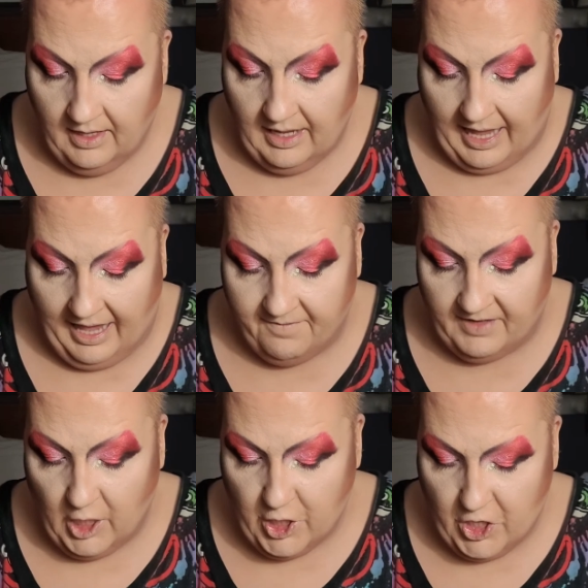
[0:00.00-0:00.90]
I have
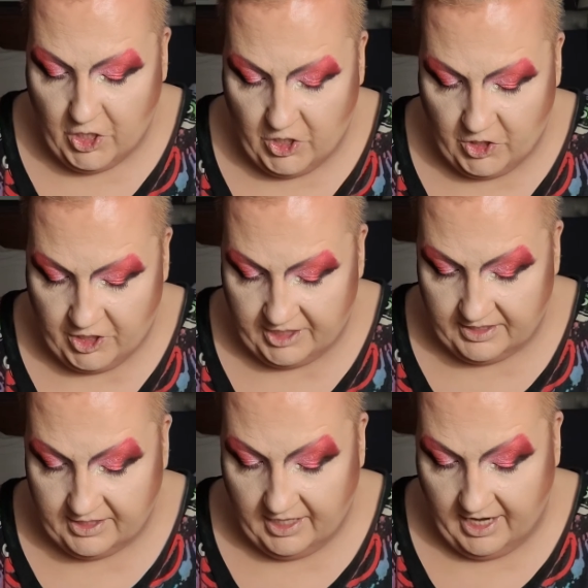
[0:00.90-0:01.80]
learned
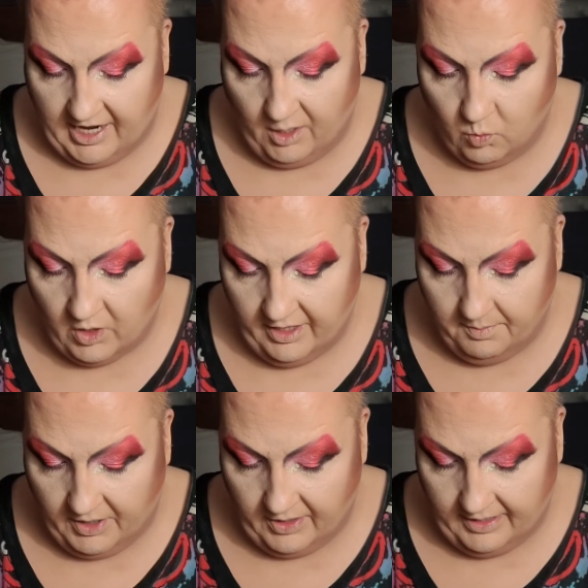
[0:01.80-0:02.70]
to not worry
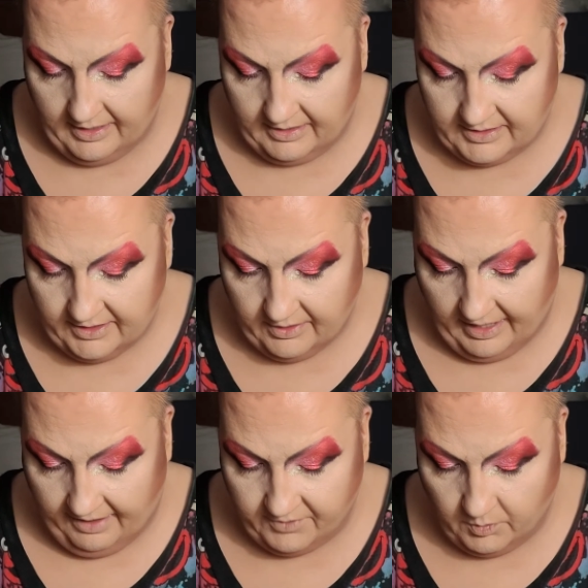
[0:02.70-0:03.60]
about it until
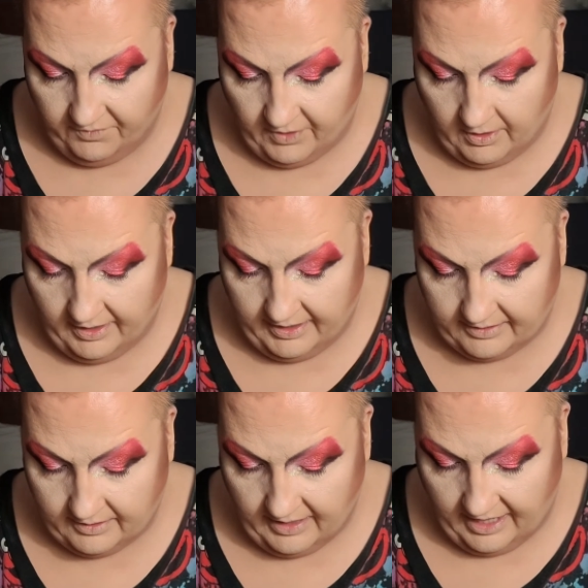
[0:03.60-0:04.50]
after we've already got
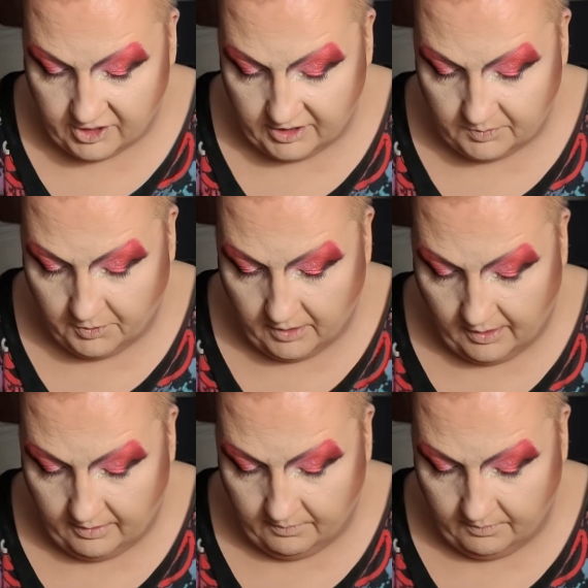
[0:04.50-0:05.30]
the lashes put on.